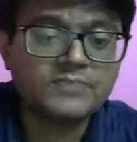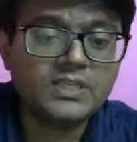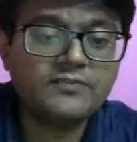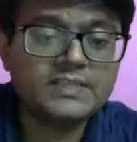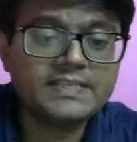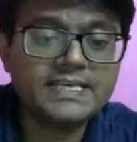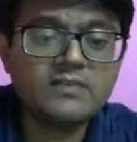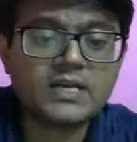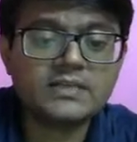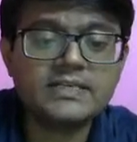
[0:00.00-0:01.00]
if we say the
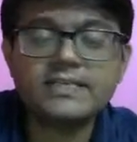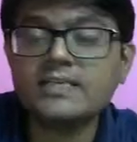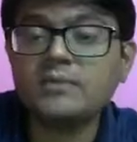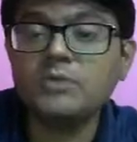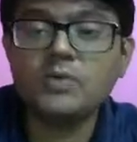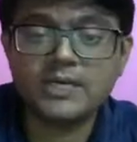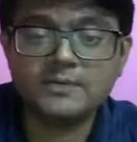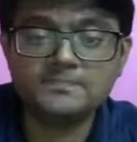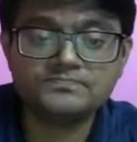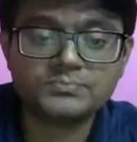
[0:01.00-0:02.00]
work done is W1,
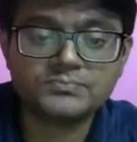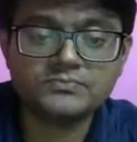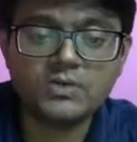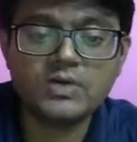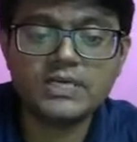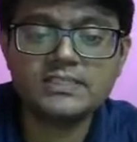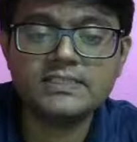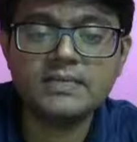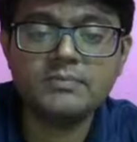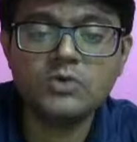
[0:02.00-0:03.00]
what is this
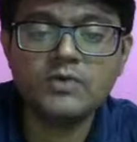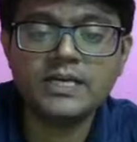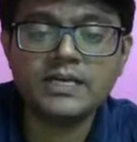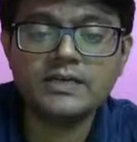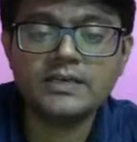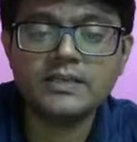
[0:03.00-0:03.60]
W1?